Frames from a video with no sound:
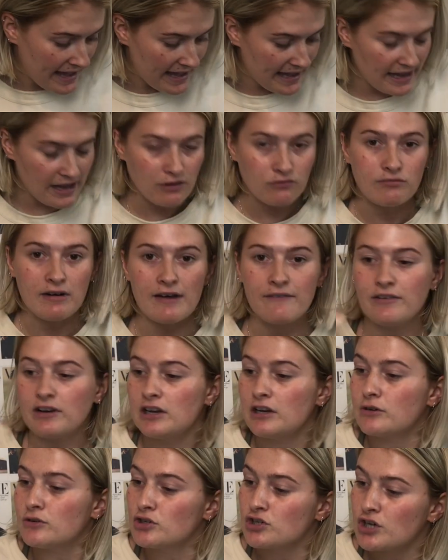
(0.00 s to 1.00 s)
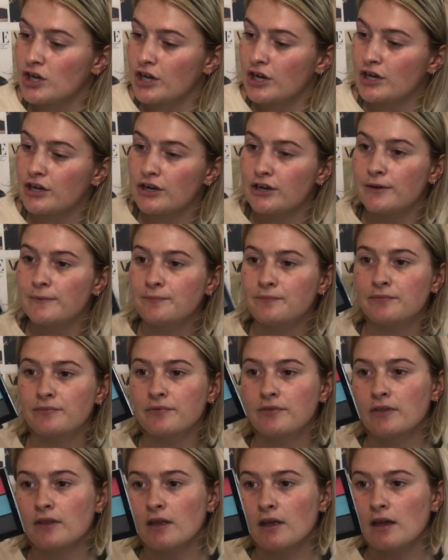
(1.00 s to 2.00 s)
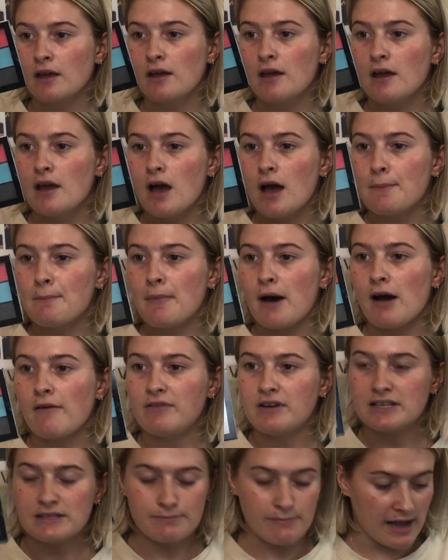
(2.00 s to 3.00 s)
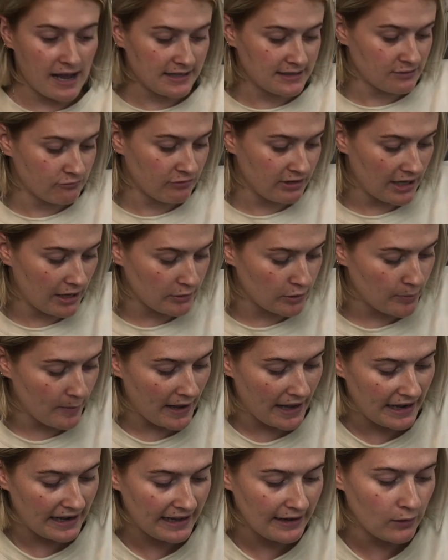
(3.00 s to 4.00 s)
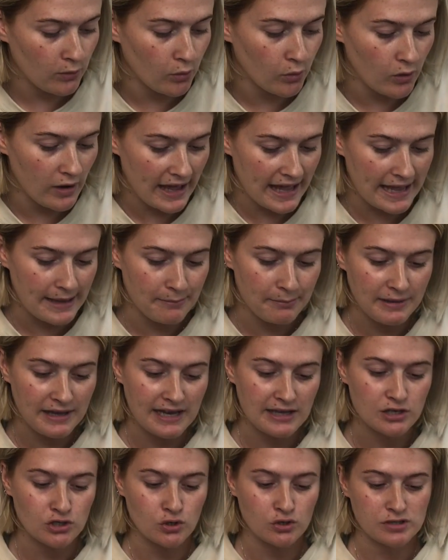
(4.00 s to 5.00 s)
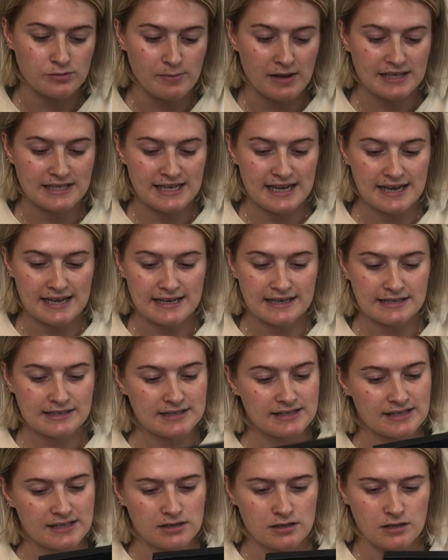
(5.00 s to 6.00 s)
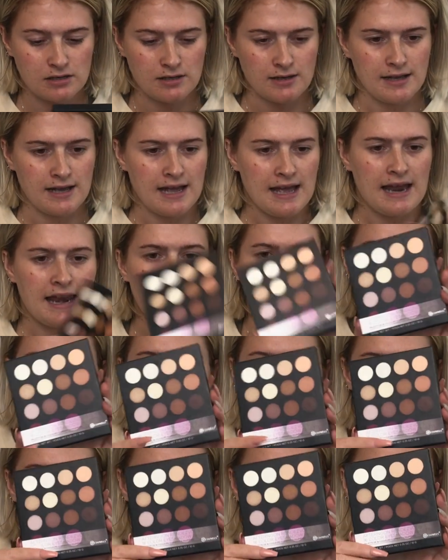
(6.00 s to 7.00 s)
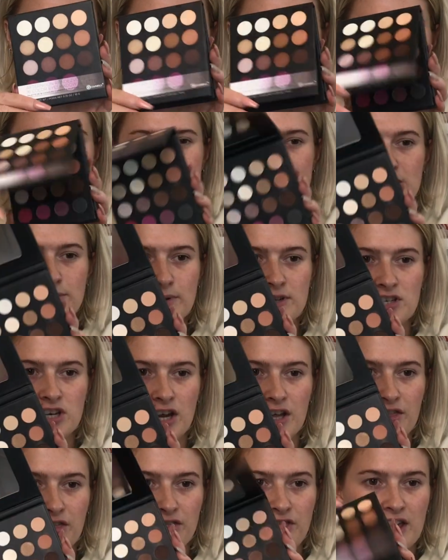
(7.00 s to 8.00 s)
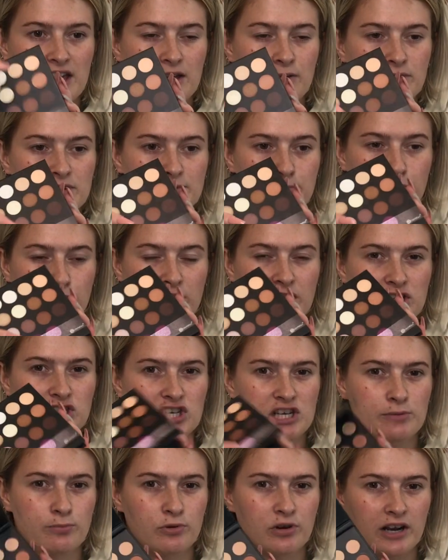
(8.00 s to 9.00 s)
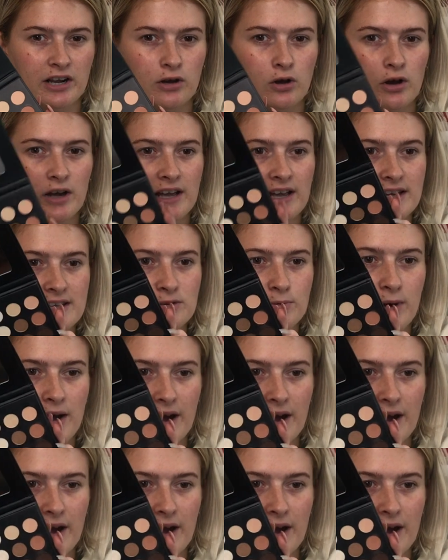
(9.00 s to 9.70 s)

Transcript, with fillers: a Revolution Marvellous Mattes Reloaded Palette or a BH Cosmetics like a little minis, which I think was pretty cheap when I got it as